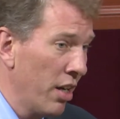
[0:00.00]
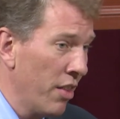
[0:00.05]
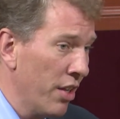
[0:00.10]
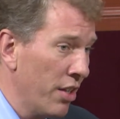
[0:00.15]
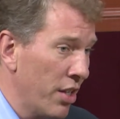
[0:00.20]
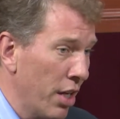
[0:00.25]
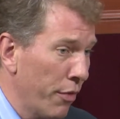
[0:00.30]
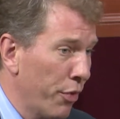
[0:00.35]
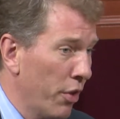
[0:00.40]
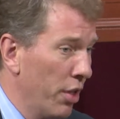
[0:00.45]
and the
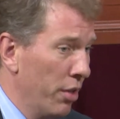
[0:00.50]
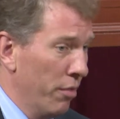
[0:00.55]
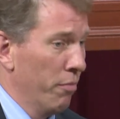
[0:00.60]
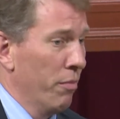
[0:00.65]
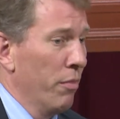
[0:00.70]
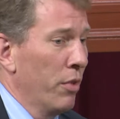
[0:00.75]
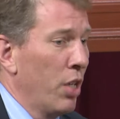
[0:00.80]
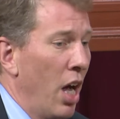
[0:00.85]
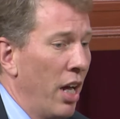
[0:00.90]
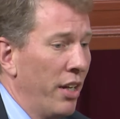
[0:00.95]
different
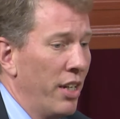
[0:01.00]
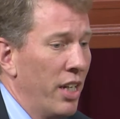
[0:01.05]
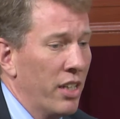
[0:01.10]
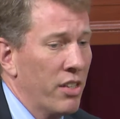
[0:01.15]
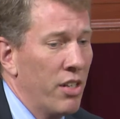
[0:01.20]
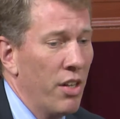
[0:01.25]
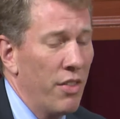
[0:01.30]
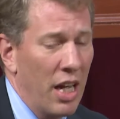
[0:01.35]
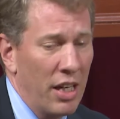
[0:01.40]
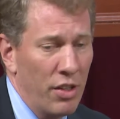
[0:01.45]

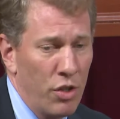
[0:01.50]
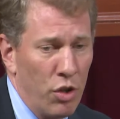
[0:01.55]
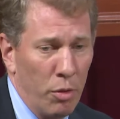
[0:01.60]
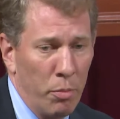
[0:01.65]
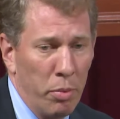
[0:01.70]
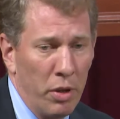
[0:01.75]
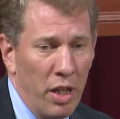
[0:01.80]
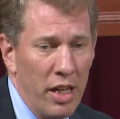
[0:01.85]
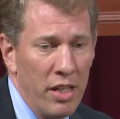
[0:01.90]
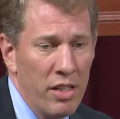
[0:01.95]
contexts that that
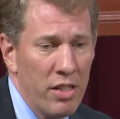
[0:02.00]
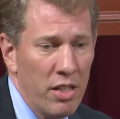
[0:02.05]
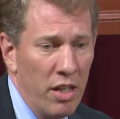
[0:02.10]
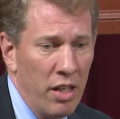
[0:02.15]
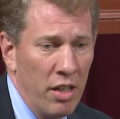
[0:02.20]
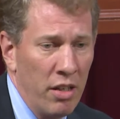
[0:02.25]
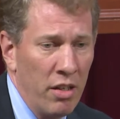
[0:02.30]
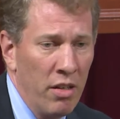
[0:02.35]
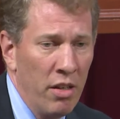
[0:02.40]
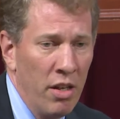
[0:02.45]
took place
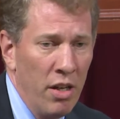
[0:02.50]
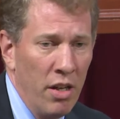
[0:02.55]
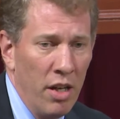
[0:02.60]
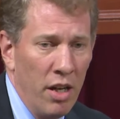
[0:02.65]
in